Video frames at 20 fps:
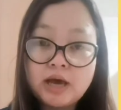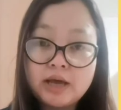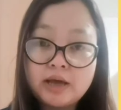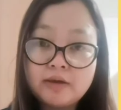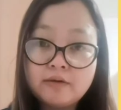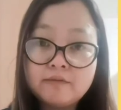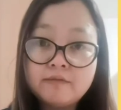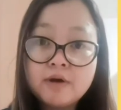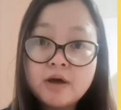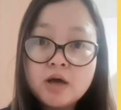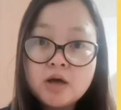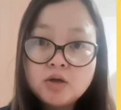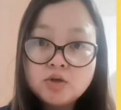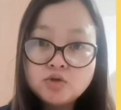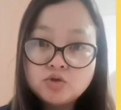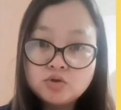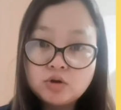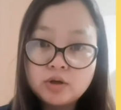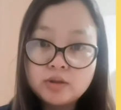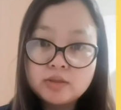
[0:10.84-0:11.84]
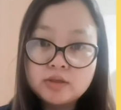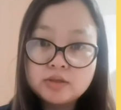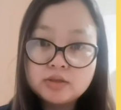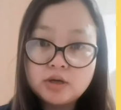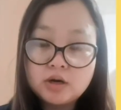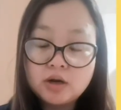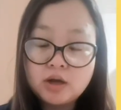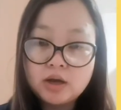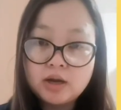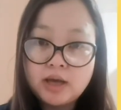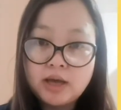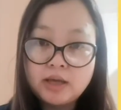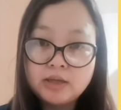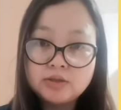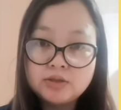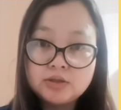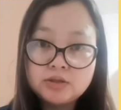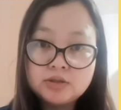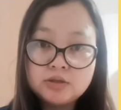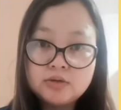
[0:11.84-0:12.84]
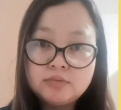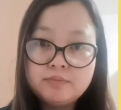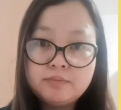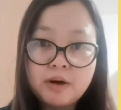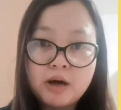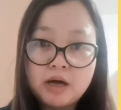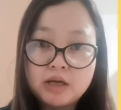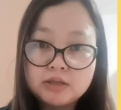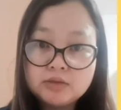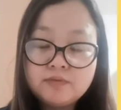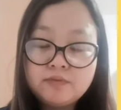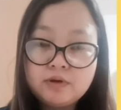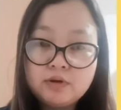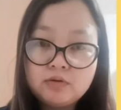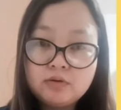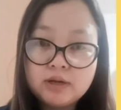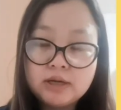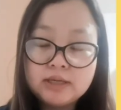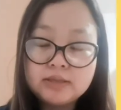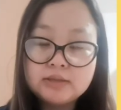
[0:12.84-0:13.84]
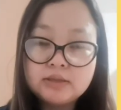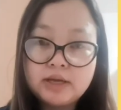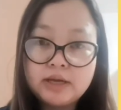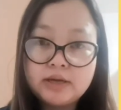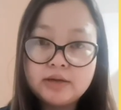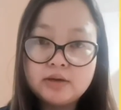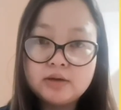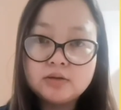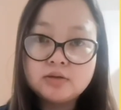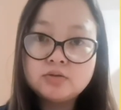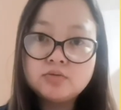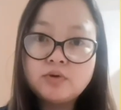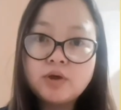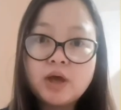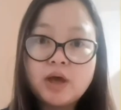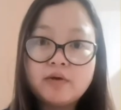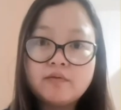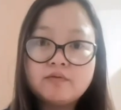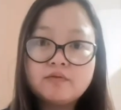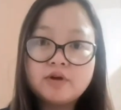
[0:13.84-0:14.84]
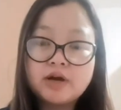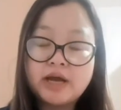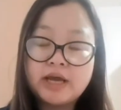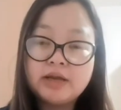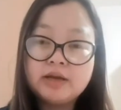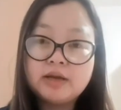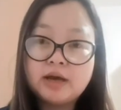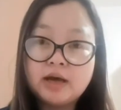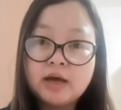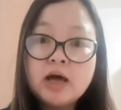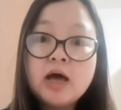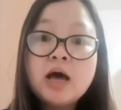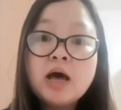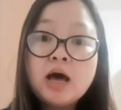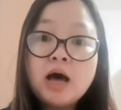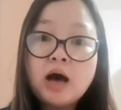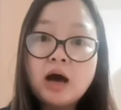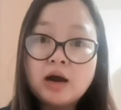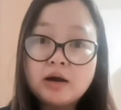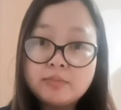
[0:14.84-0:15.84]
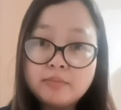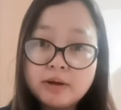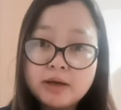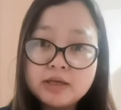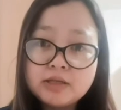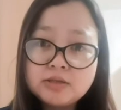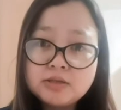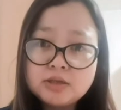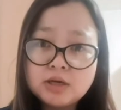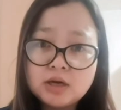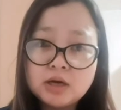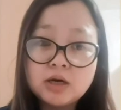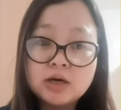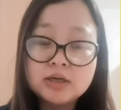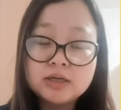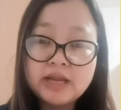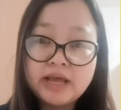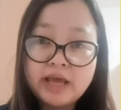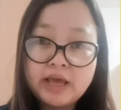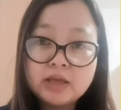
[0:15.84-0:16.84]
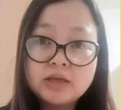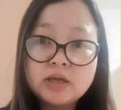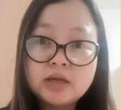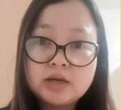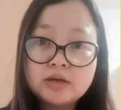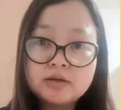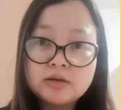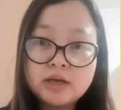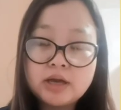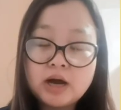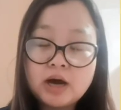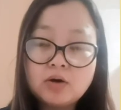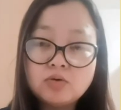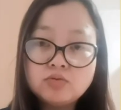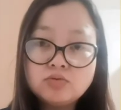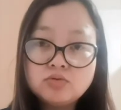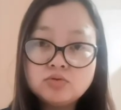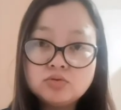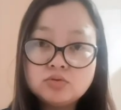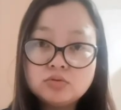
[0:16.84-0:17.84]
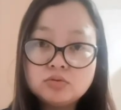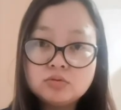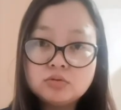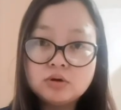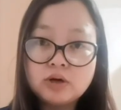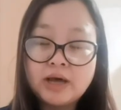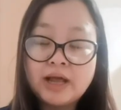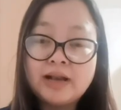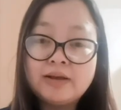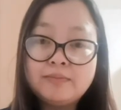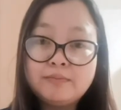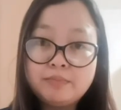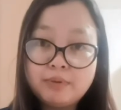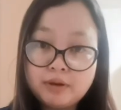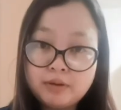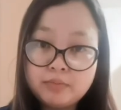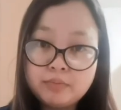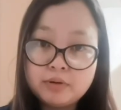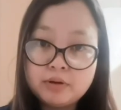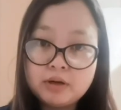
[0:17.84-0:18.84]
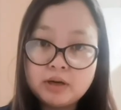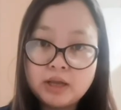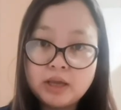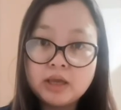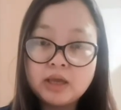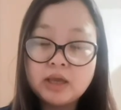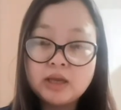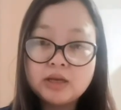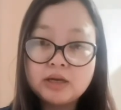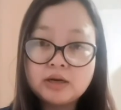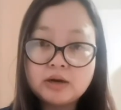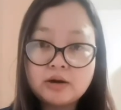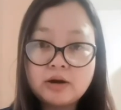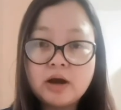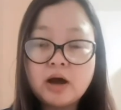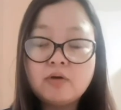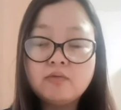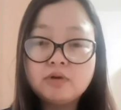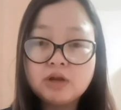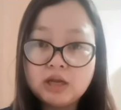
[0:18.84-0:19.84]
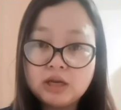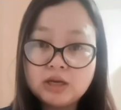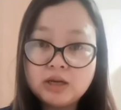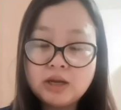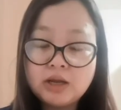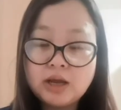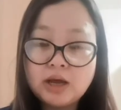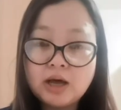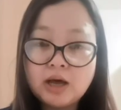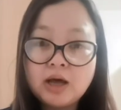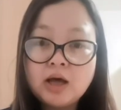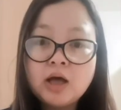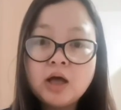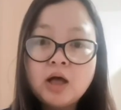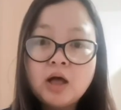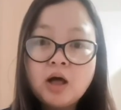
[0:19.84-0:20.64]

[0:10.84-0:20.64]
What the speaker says: I have joined this organization past few days, and yes, we have tried our best day in and day out to help people like in and around India,